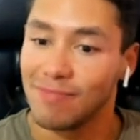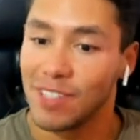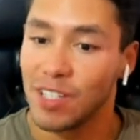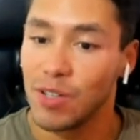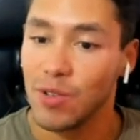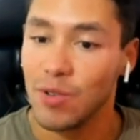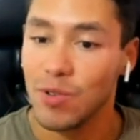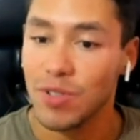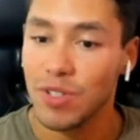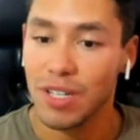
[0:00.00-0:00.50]

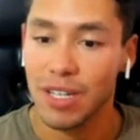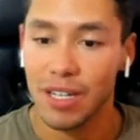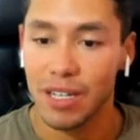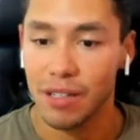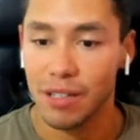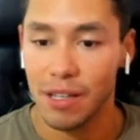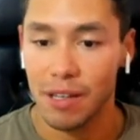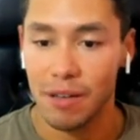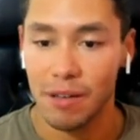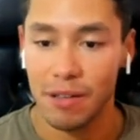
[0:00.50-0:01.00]
use it,
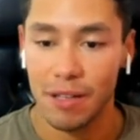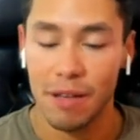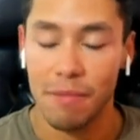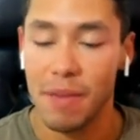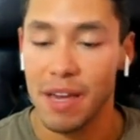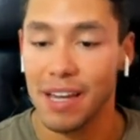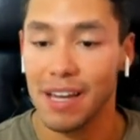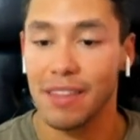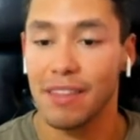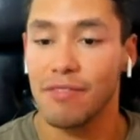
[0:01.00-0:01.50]
and then they
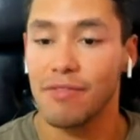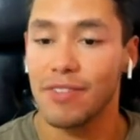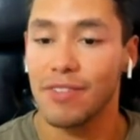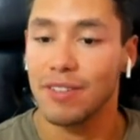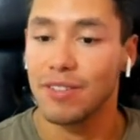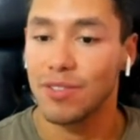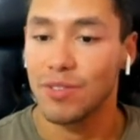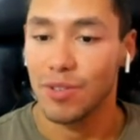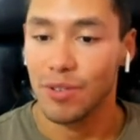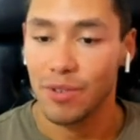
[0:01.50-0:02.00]
make a
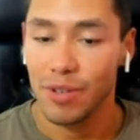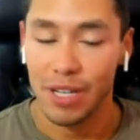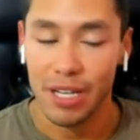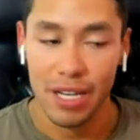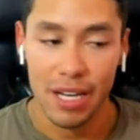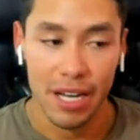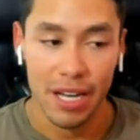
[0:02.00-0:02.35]
different story.